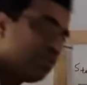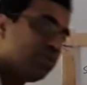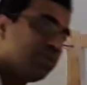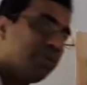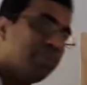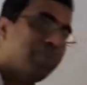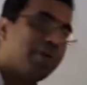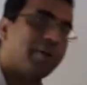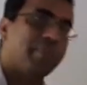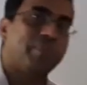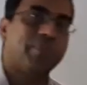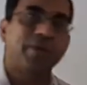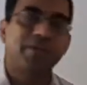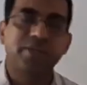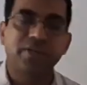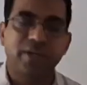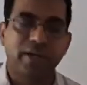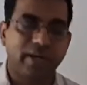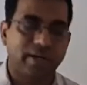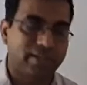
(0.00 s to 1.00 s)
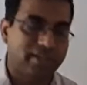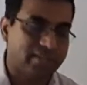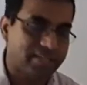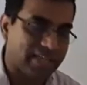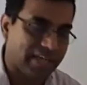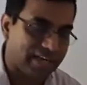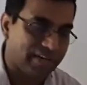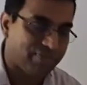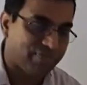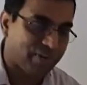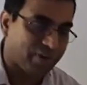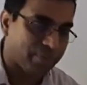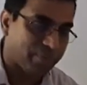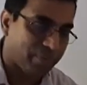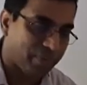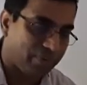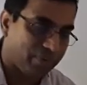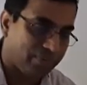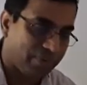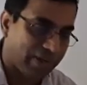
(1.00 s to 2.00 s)
to the blood pressure and the side effect
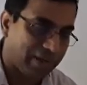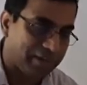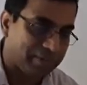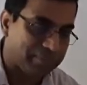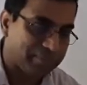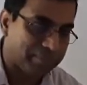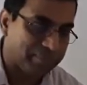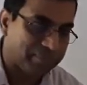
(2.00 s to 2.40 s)
profile.